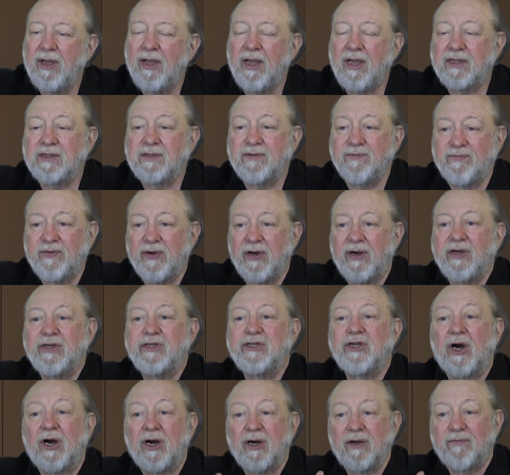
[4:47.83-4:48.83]
it's a very
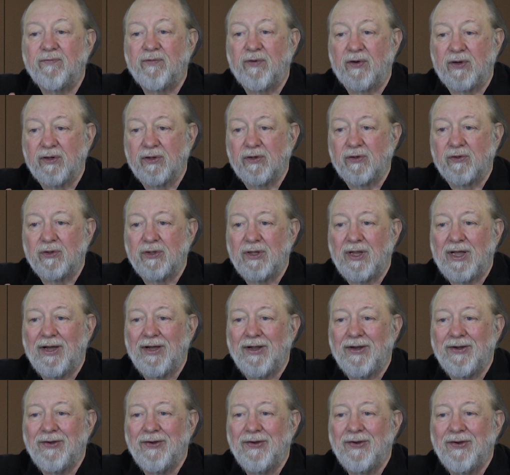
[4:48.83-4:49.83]
dark vertical
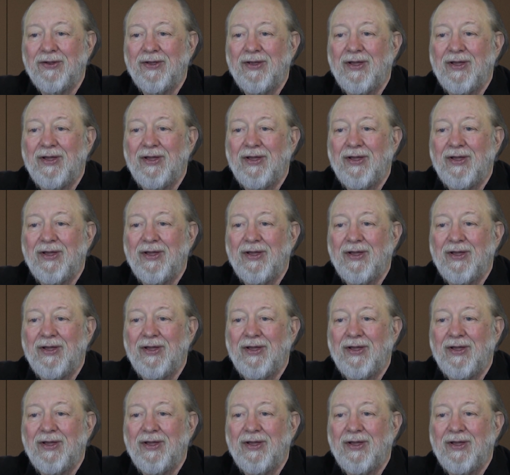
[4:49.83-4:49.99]
line.